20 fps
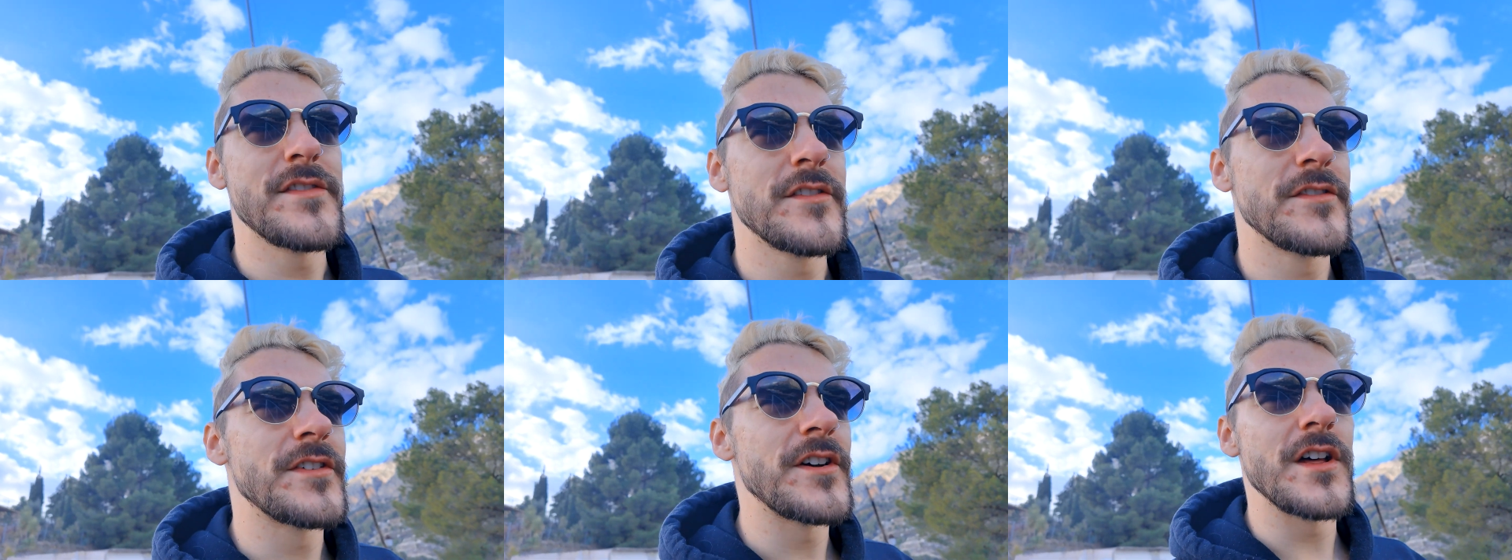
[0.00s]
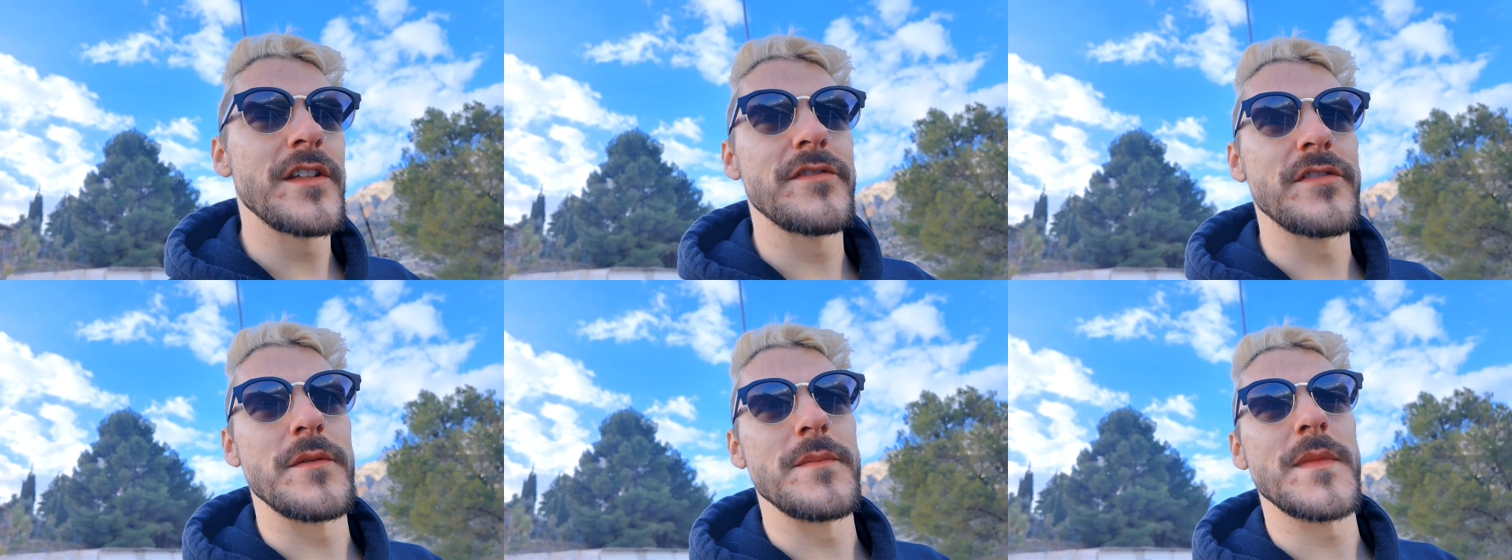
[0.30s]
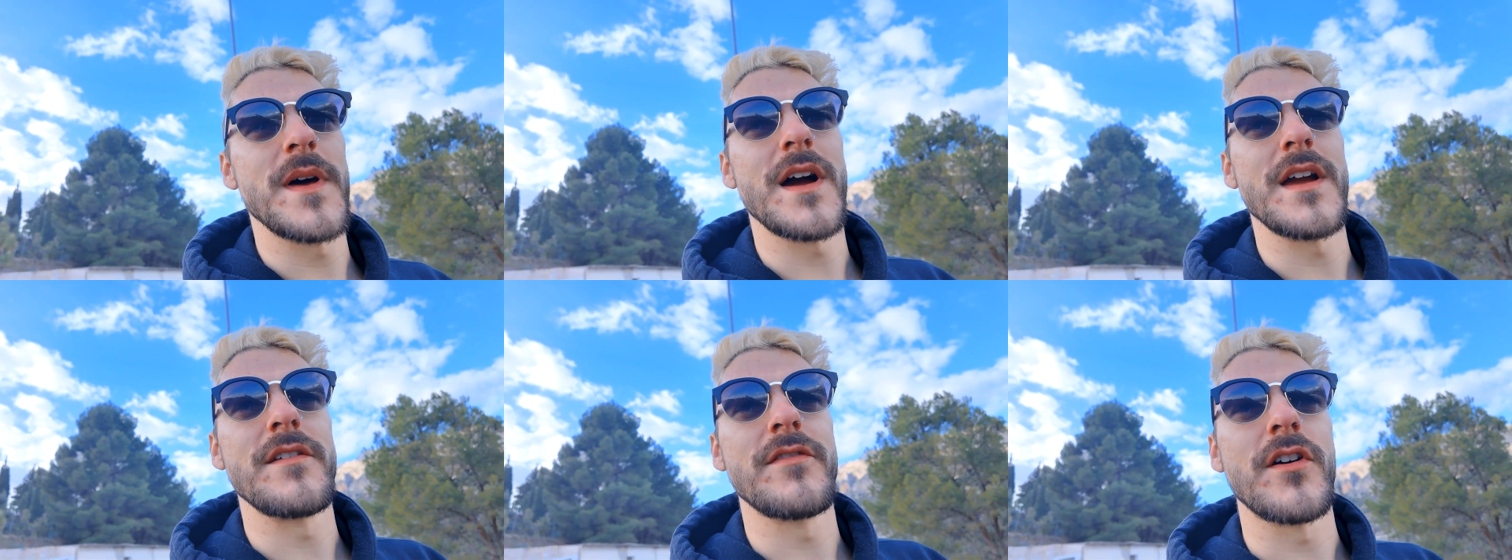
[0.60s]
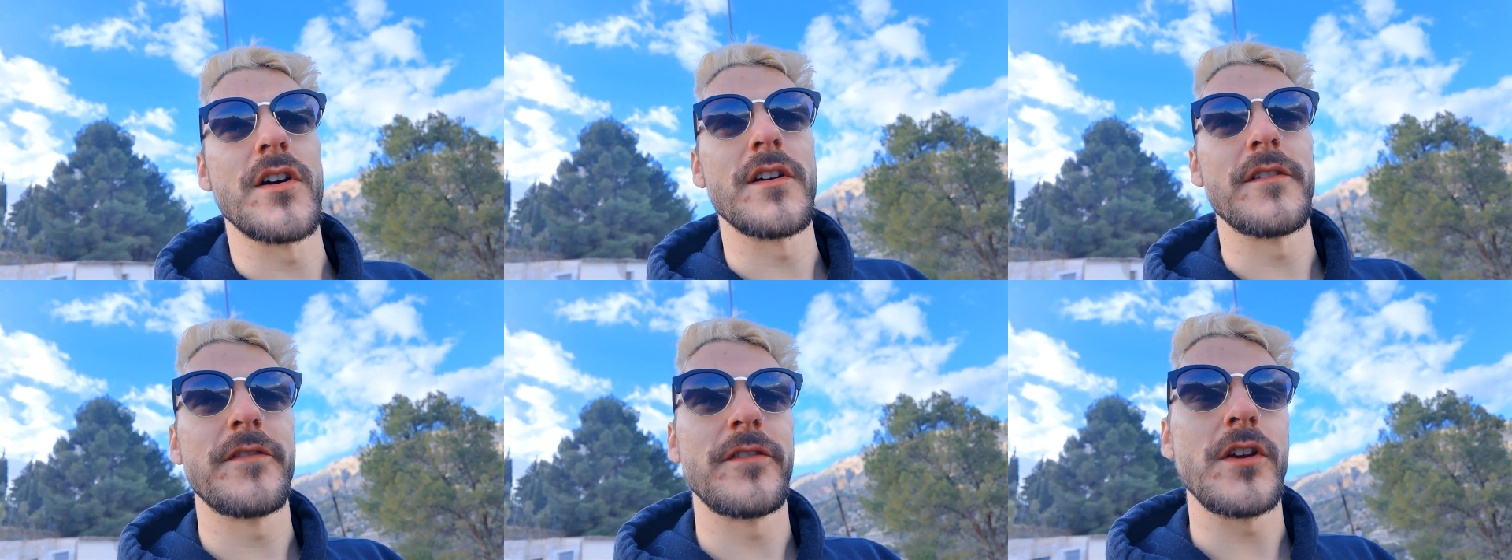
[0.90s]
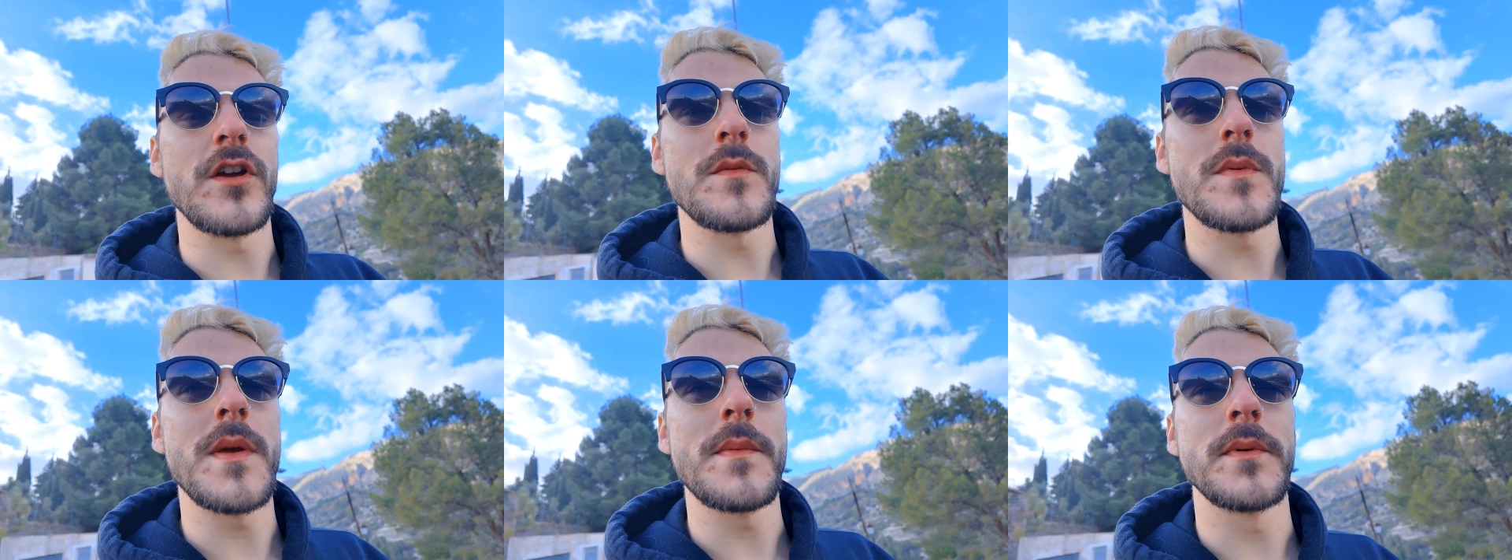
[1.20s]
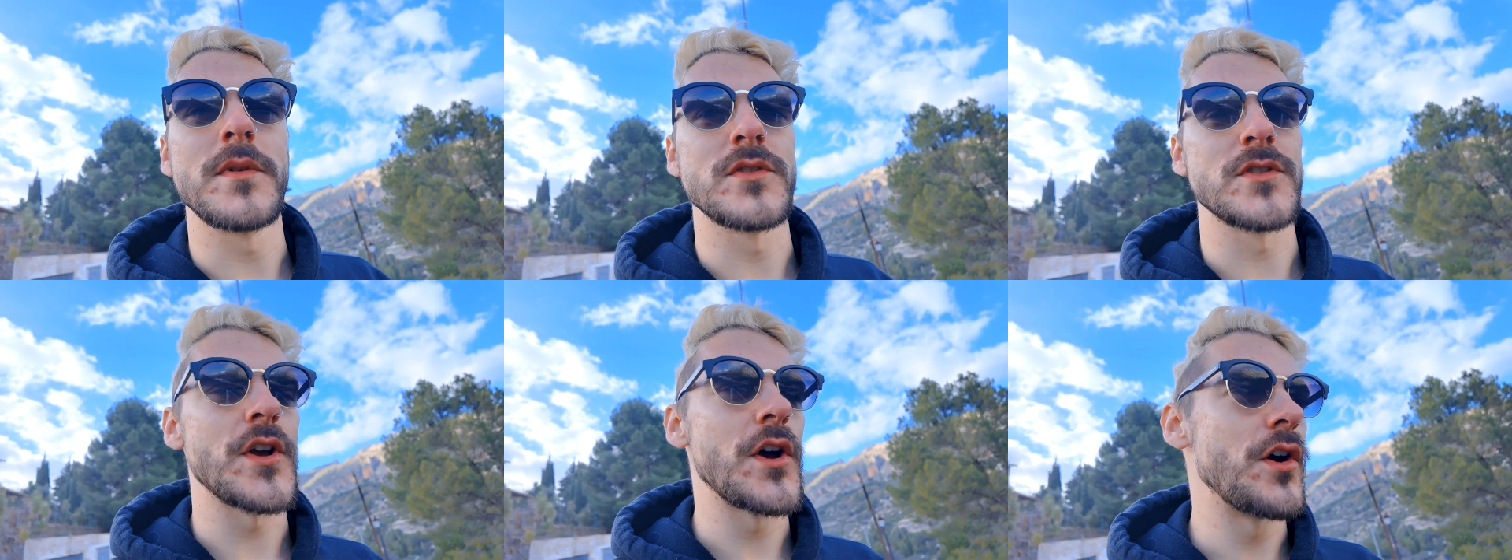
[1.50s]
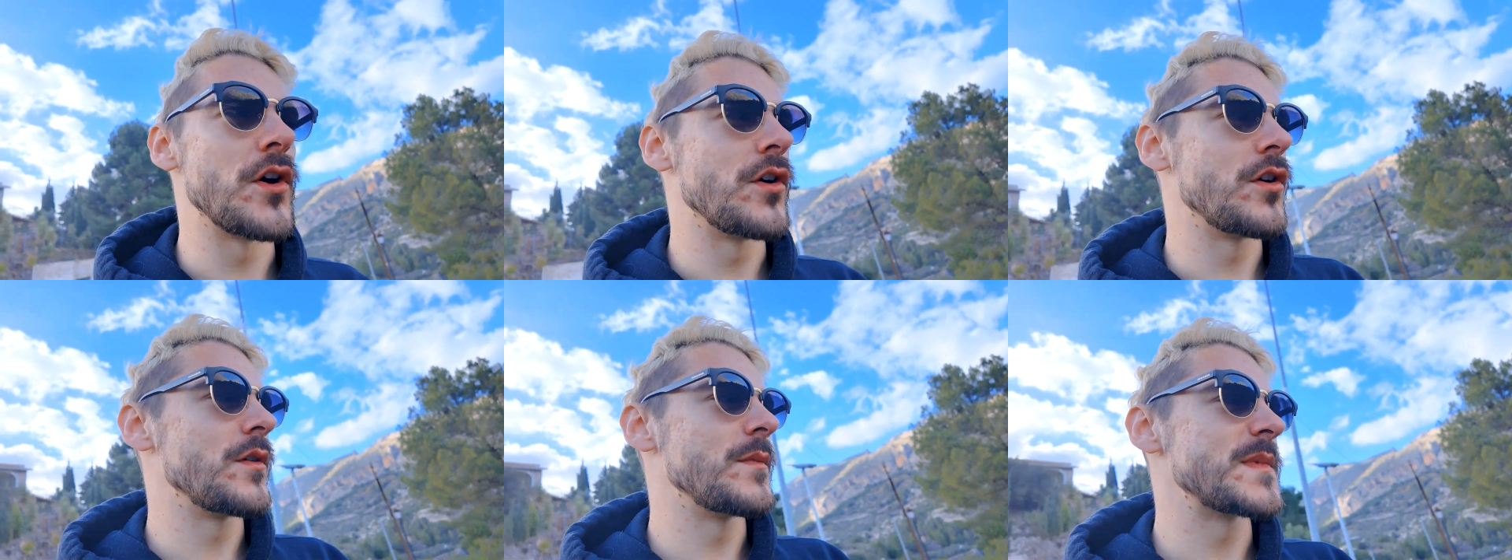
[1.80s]
even further from that, you've got a few people's
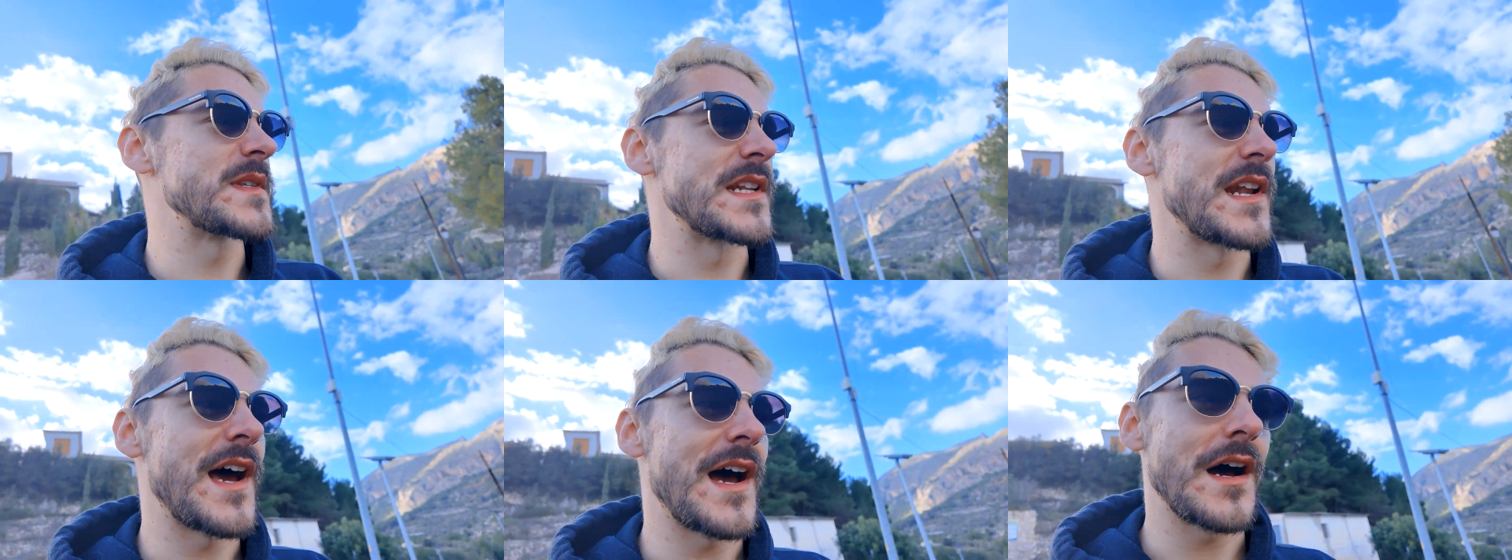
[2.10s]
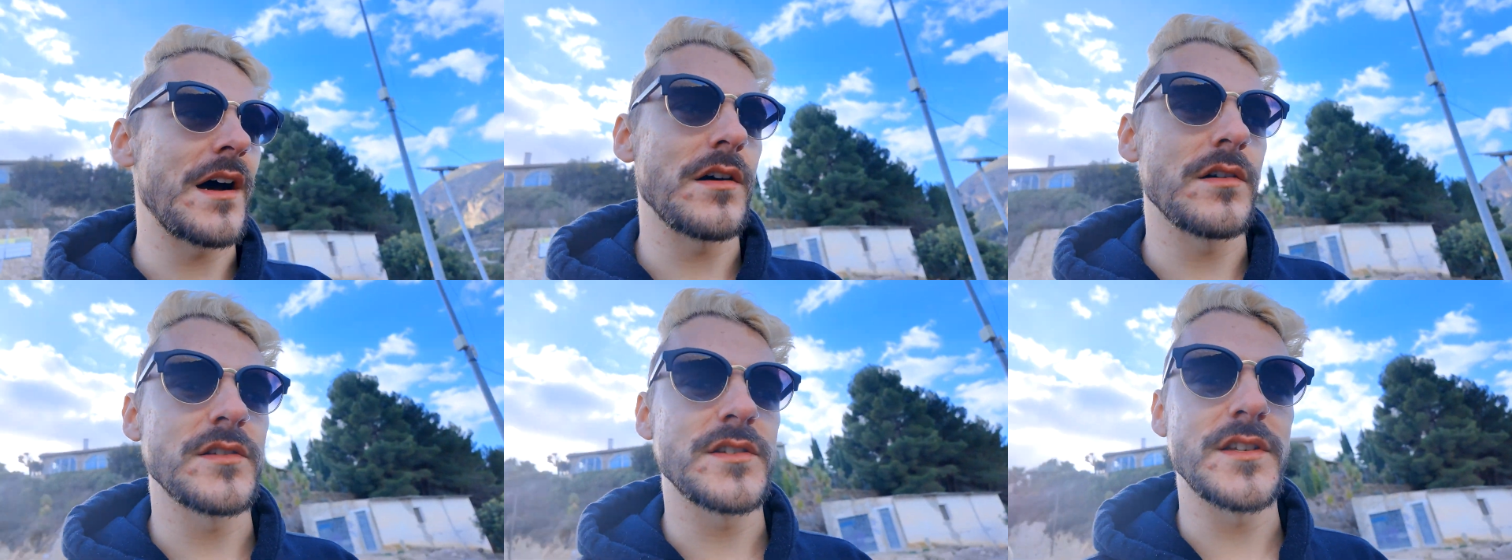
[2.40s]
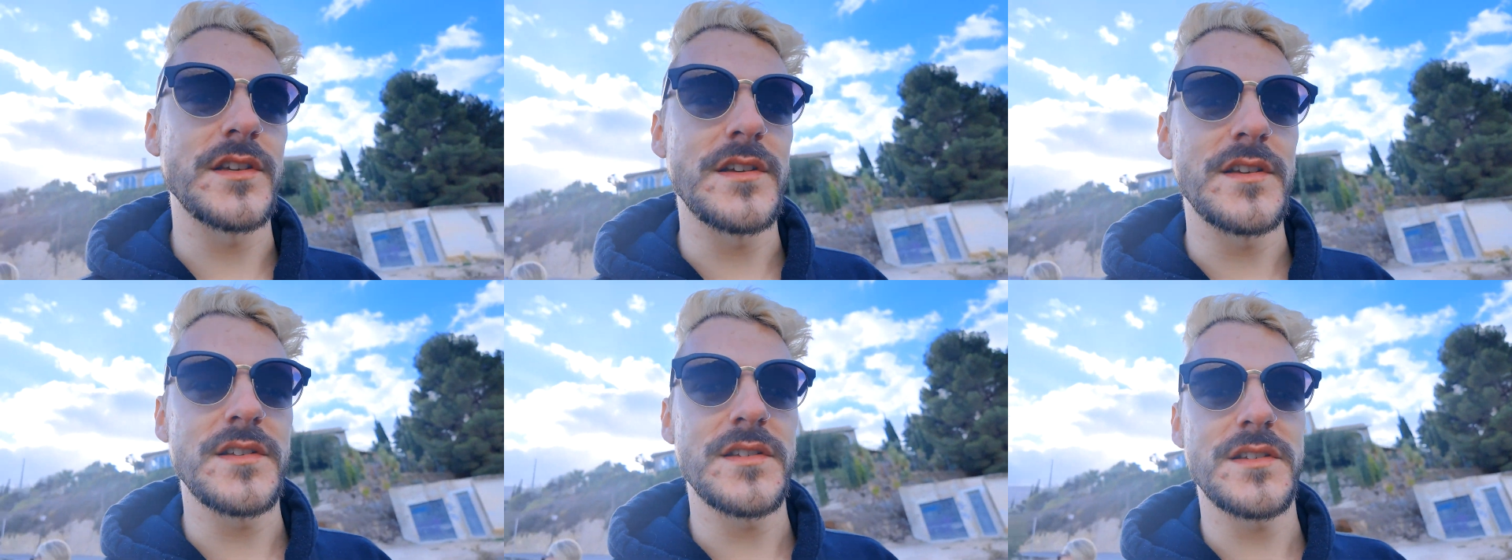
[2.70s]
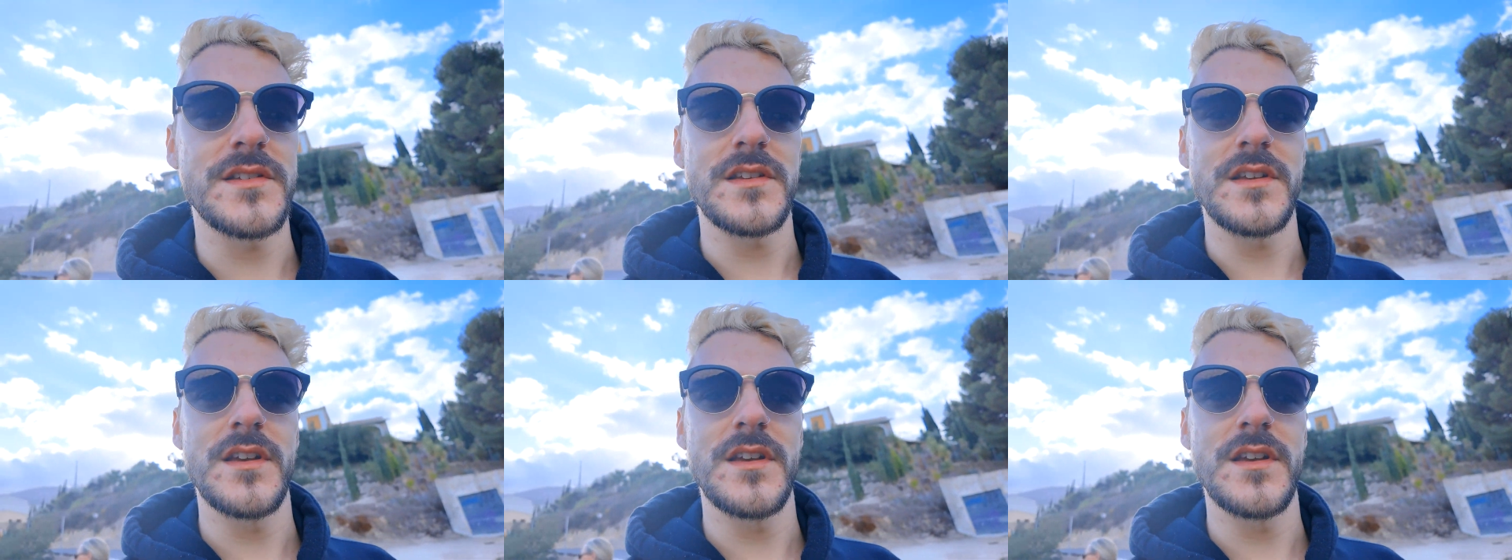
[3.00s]
homes and houses.